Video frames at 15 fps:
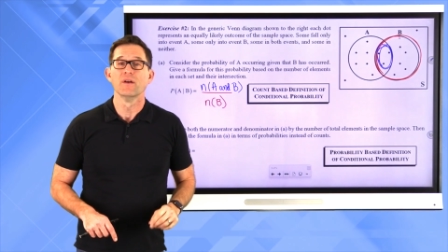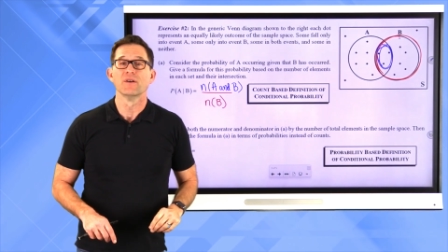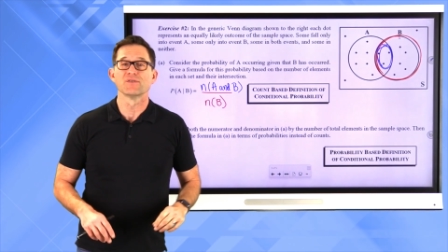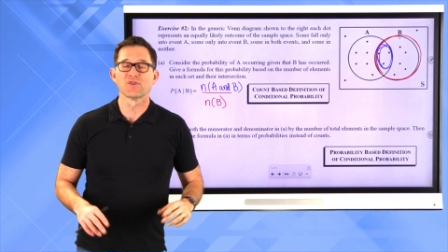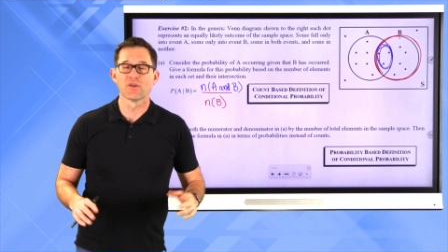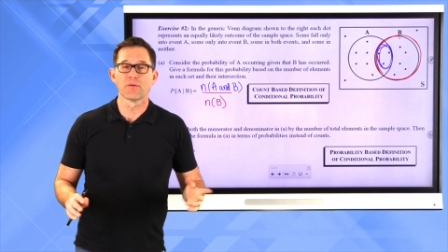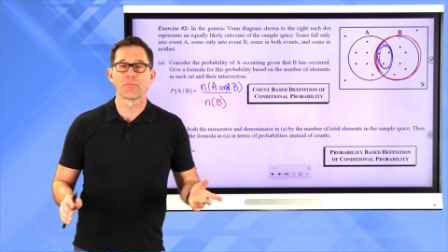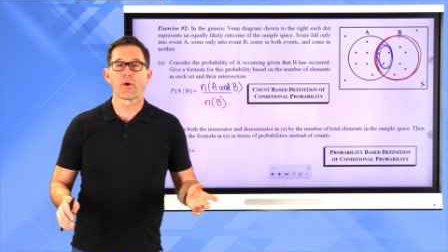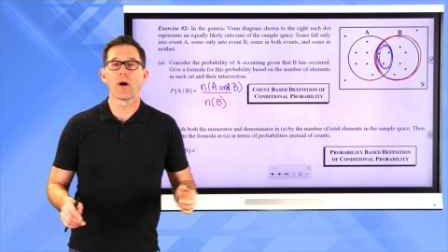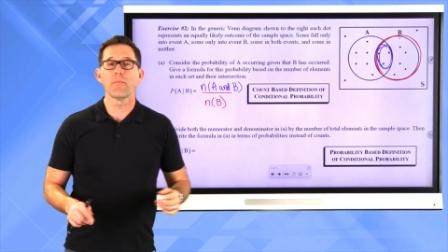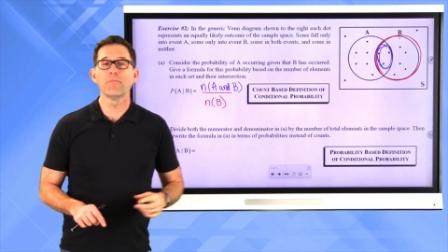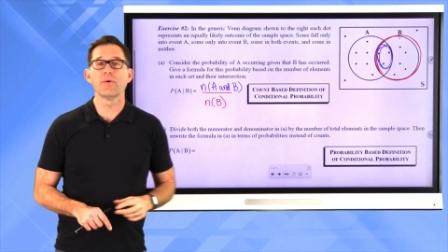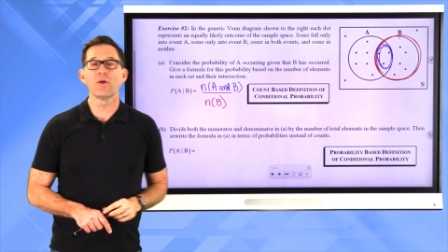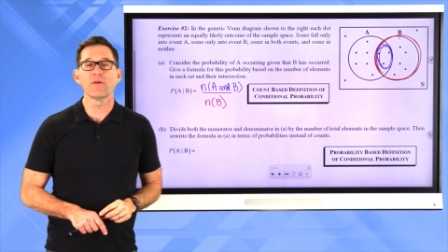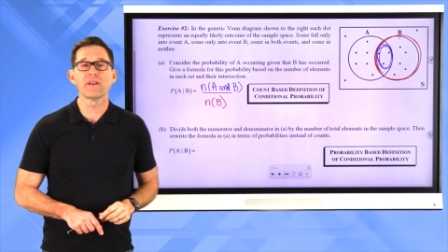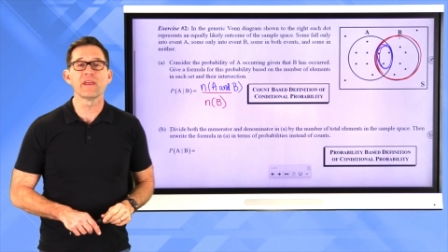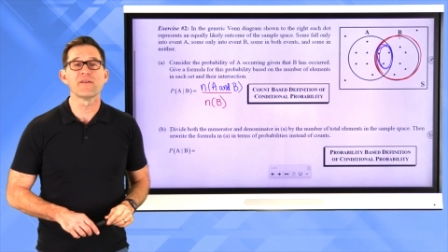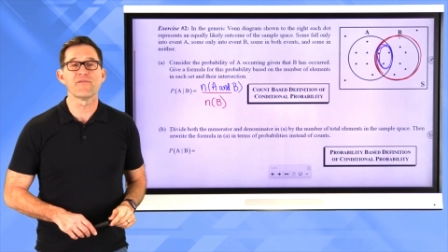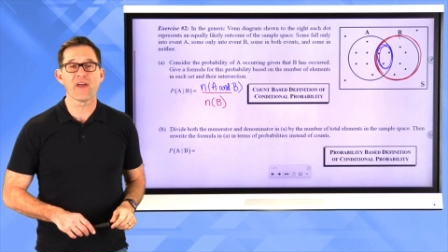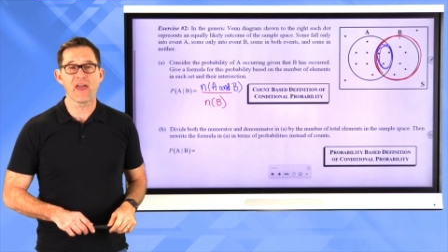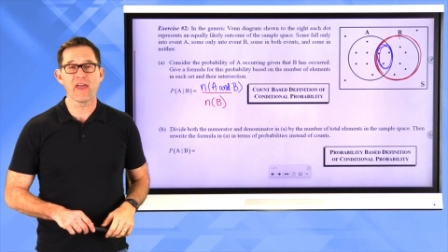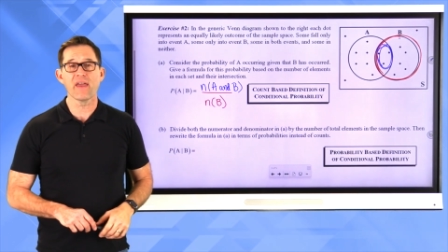So the probability
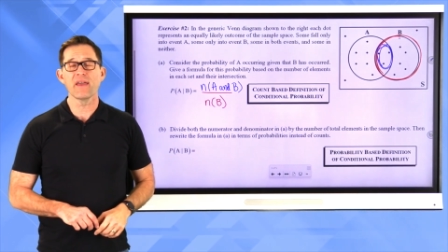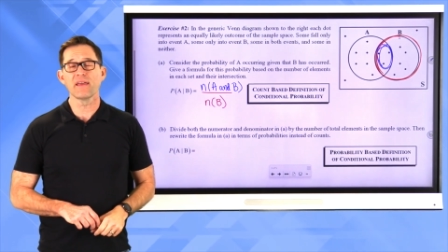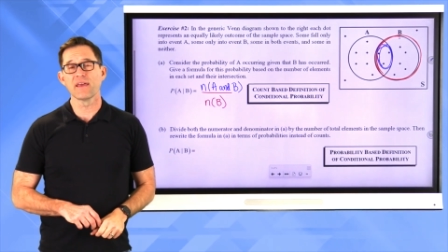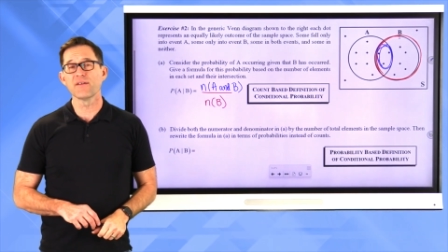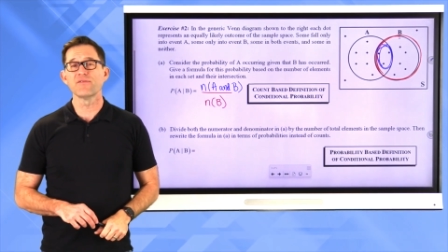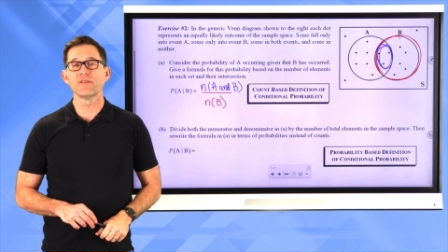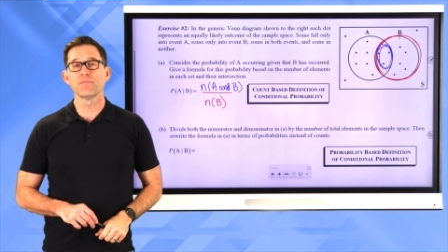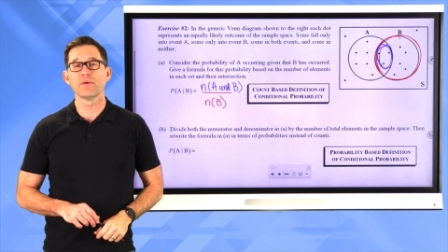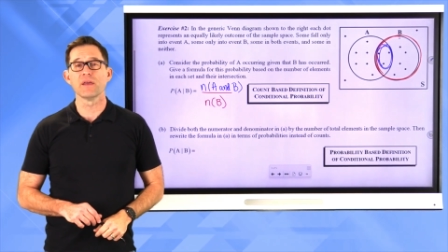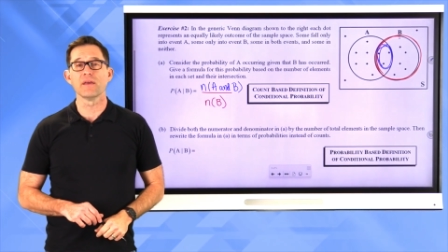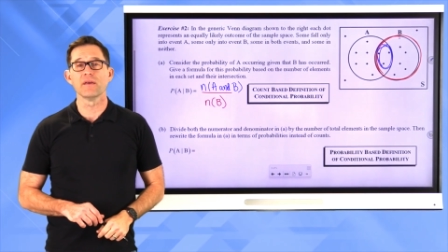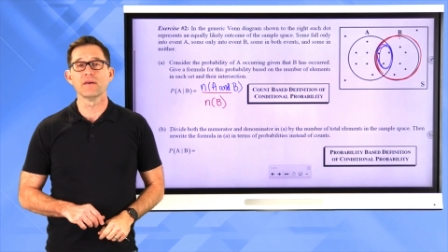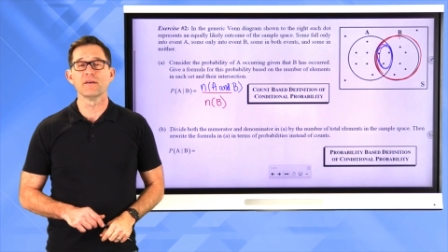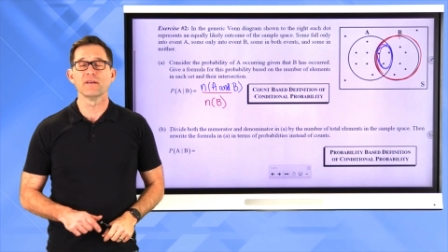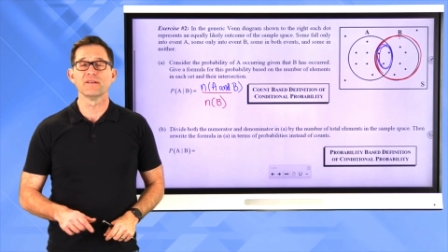of A given B